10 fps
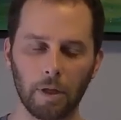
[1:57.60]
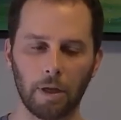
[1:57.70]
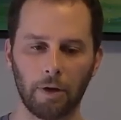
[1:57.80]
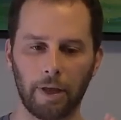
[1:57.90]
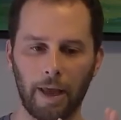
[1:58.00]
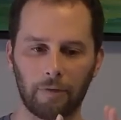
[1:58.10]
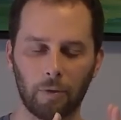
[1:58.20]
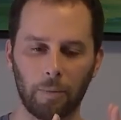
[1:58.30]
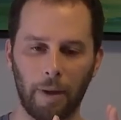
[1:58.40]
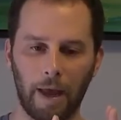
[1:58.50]
you know, you have to
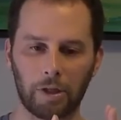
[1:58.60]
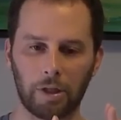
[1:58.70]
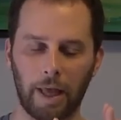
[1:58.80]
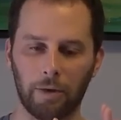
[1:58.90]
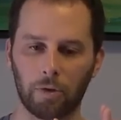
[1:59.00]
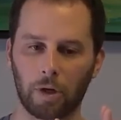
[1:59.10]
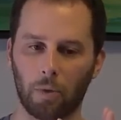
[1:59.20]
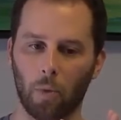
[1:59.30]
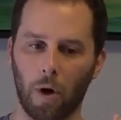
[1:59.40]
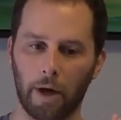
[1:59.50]
imagine that you
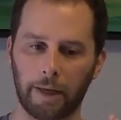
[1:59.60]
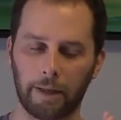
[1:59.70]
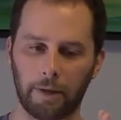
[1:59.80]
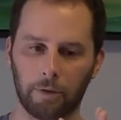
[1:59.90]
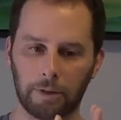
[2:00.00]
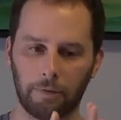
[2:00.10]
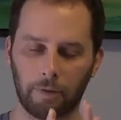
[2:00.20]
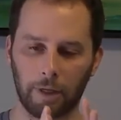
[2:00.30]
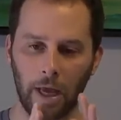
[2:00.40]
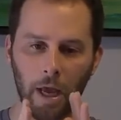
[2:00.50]
start walking a little
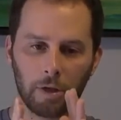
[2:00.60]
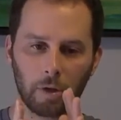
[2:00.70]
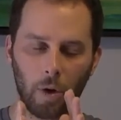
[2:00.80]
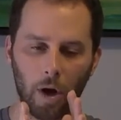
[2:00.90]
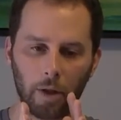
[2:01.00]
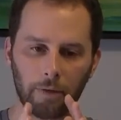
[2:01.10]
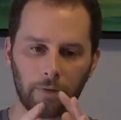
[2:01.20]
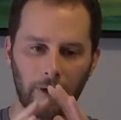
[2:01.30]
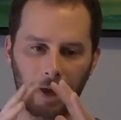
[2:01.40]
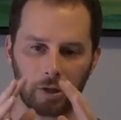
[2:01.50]
differently. So all the
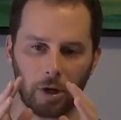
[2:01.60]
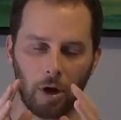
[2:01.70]
fascia,